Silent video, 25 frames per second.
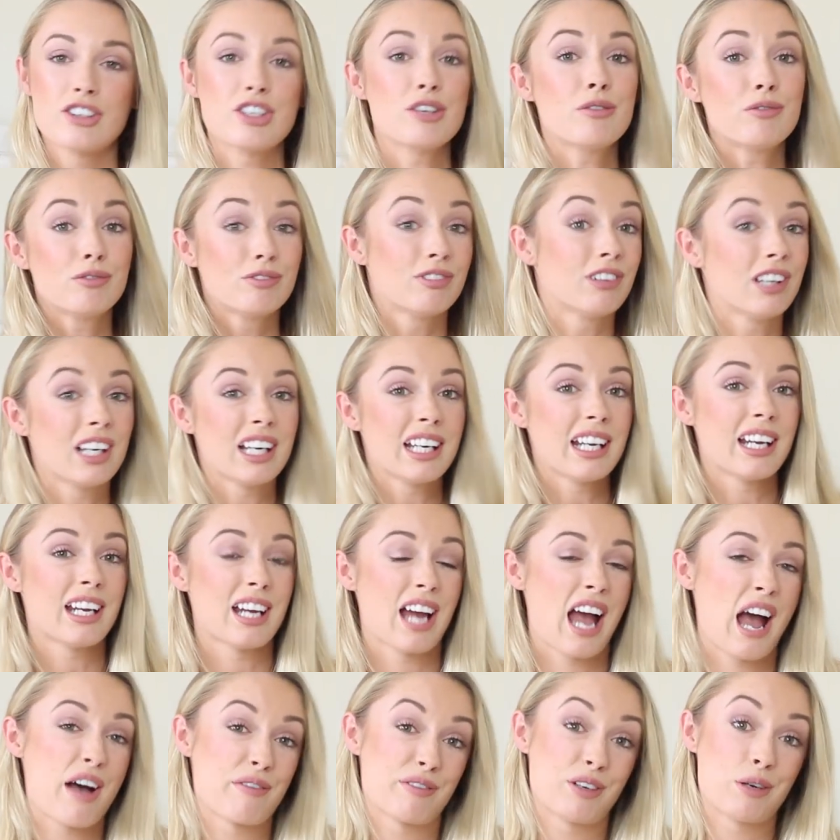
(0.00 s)
didn't really
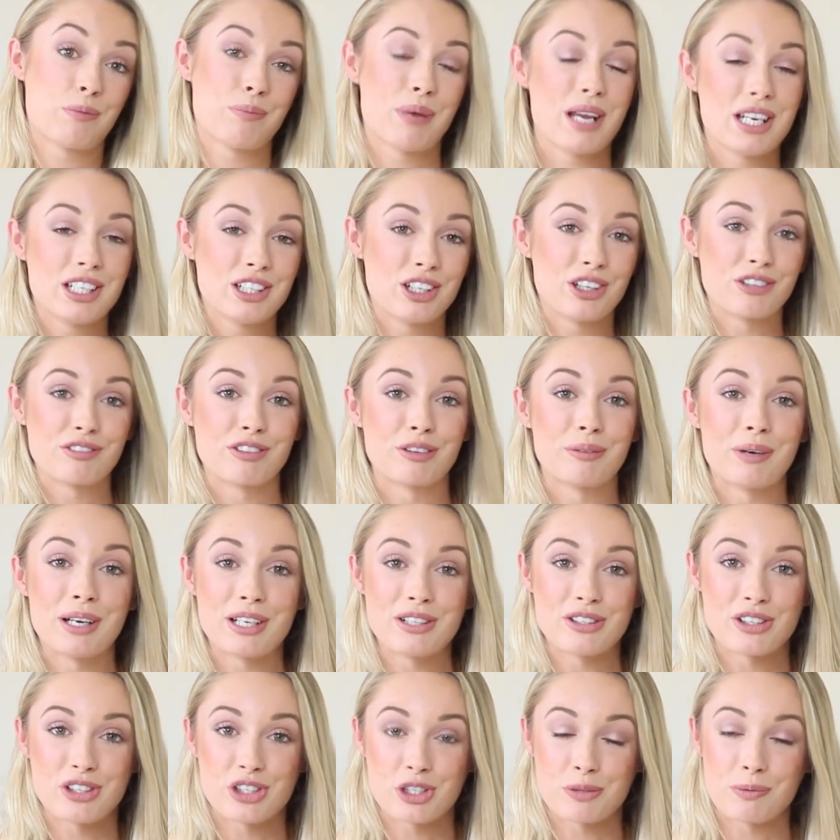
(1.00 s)
have an opinion of
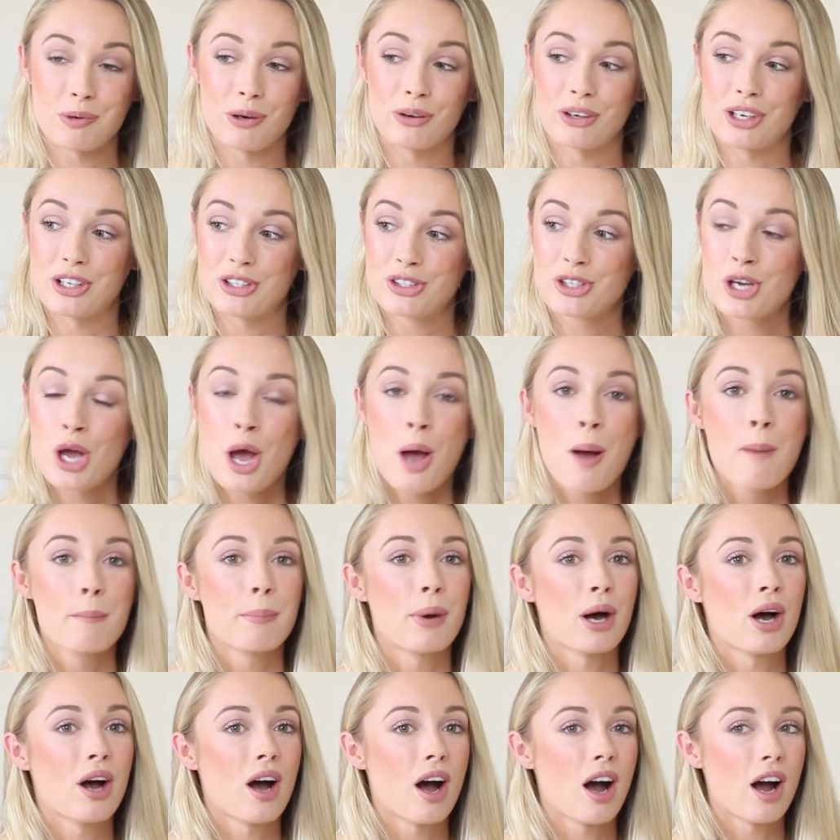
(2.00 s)
Oasis to be honest,
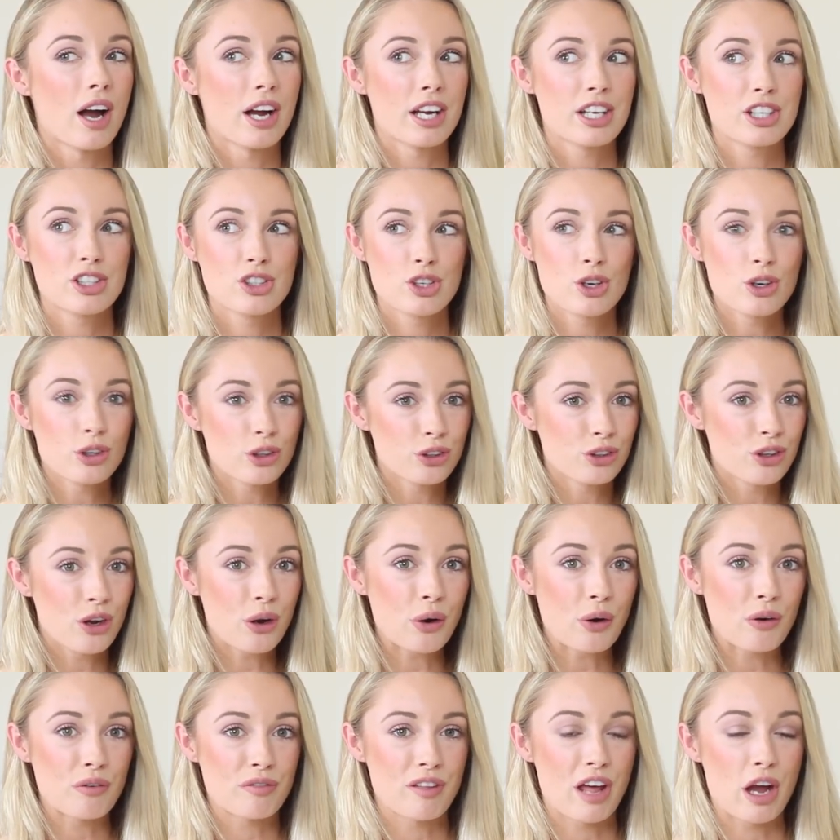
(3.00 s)
but I took
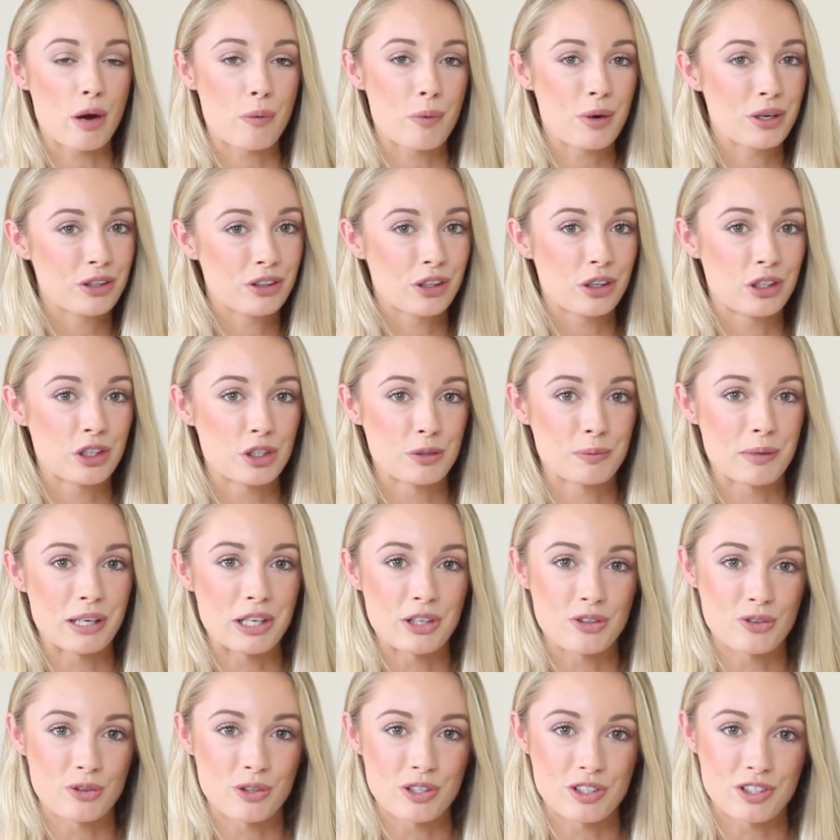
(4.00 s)
note of their window
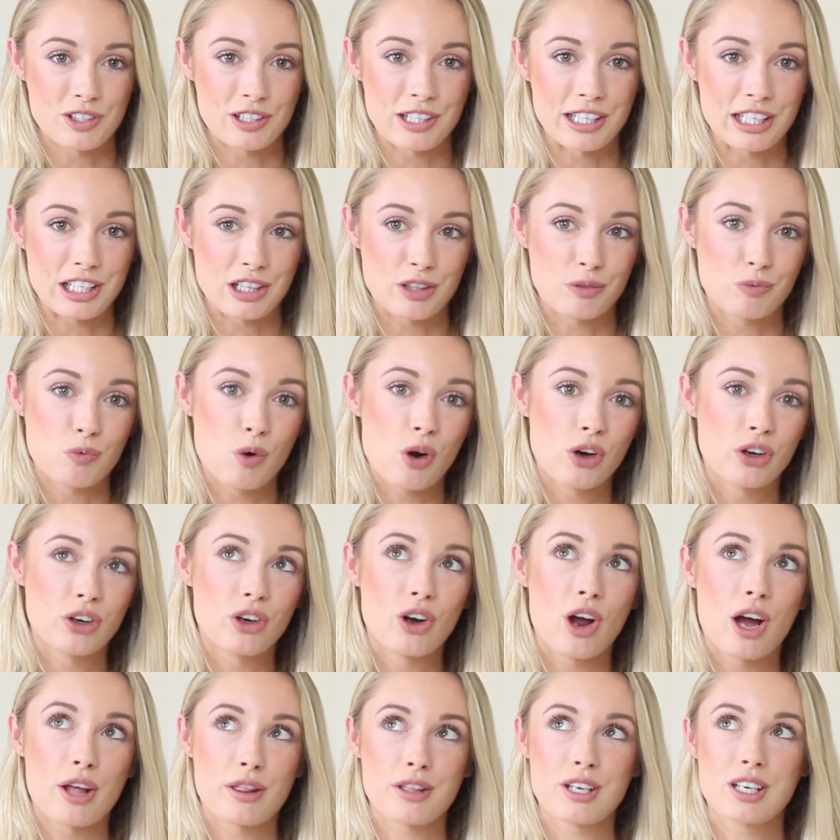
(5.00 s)
displays recently. The
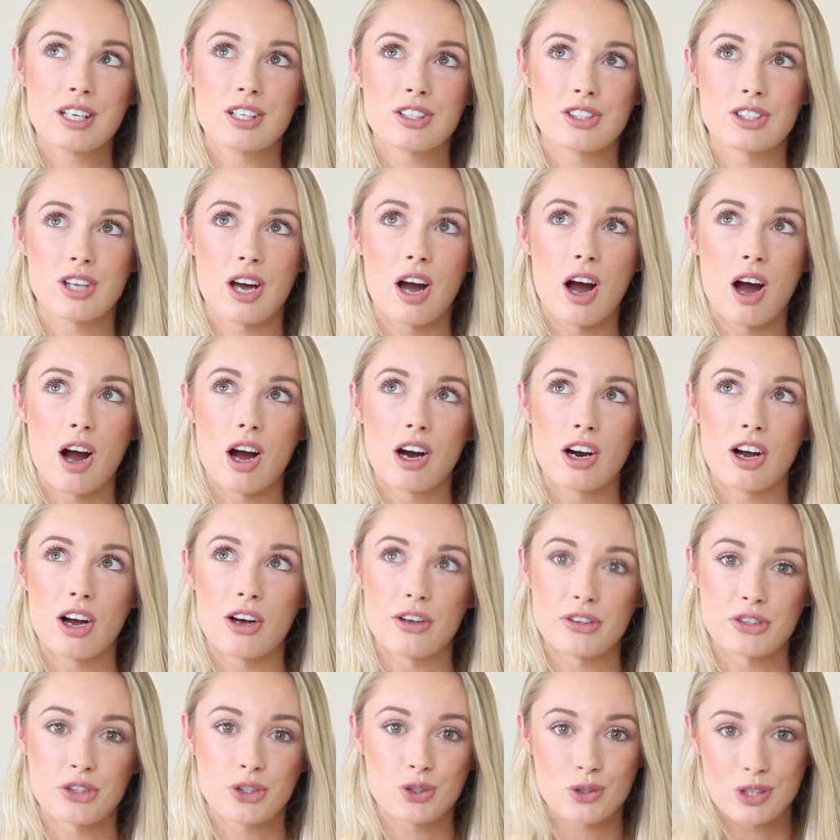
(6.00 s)
one, I think it's
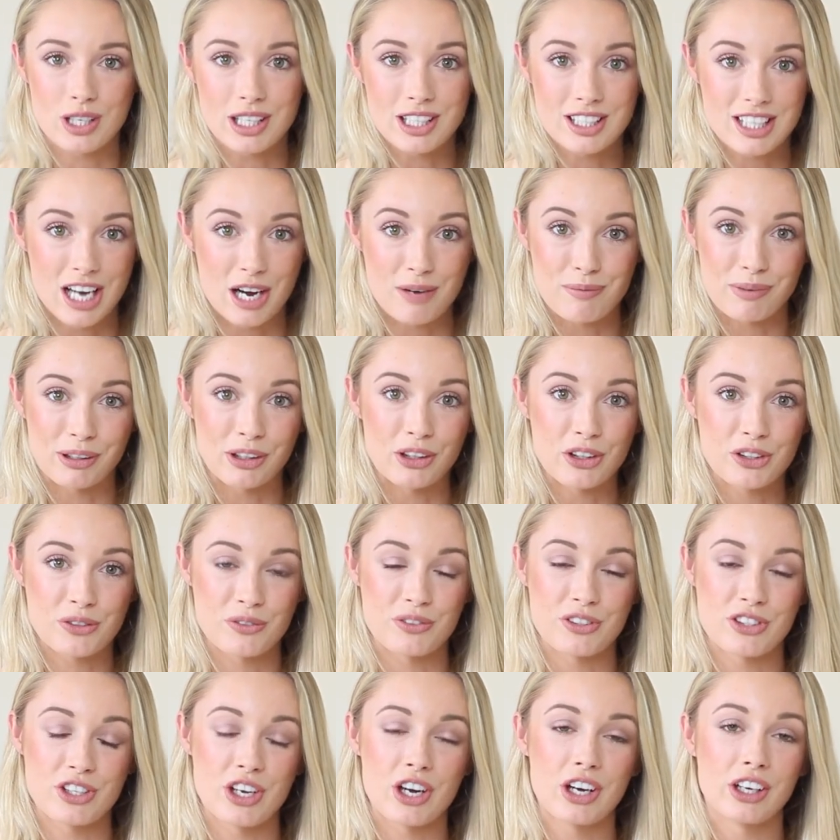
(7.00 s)
Argyll Street down by
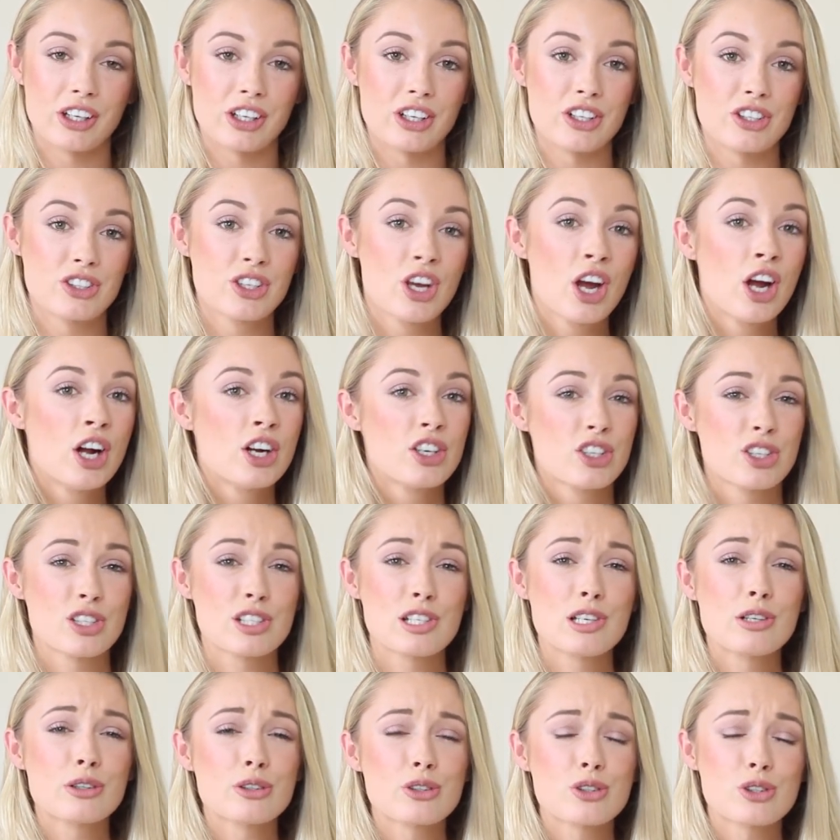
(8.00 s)
Oxford Circus,
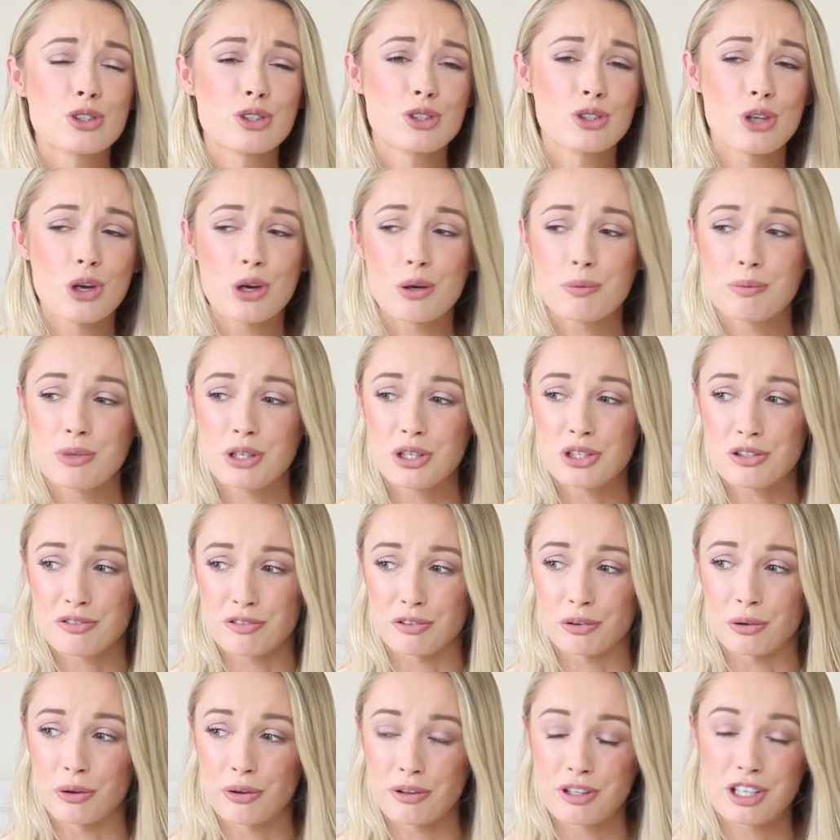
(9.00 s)
just looked so
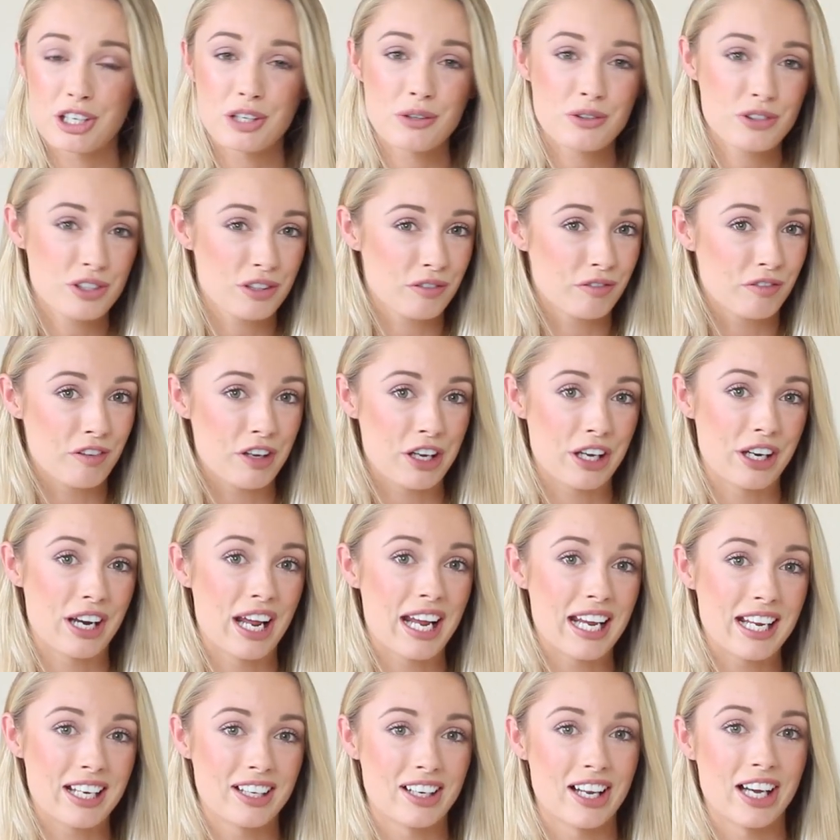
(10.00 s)
beautiful. I think it was the
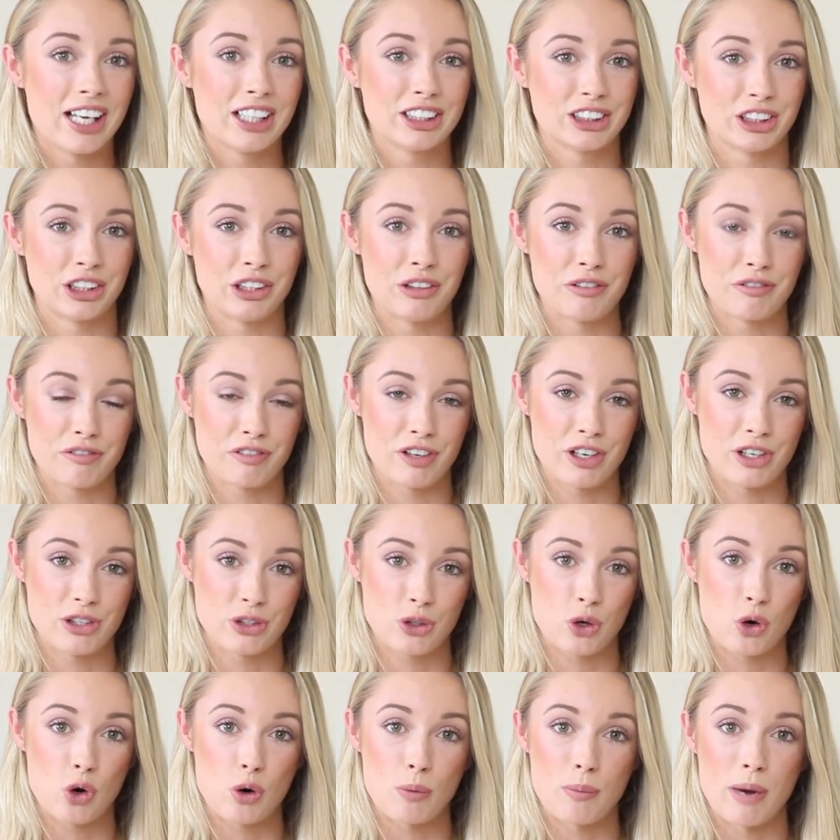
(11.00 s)
V&A collection that
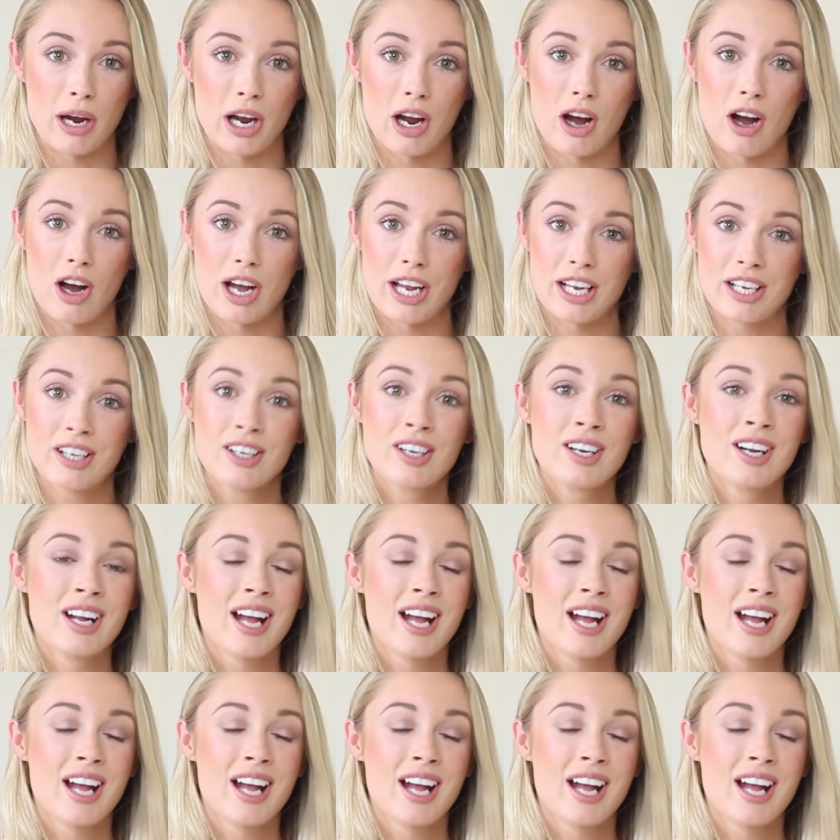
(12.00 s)
first caught my eye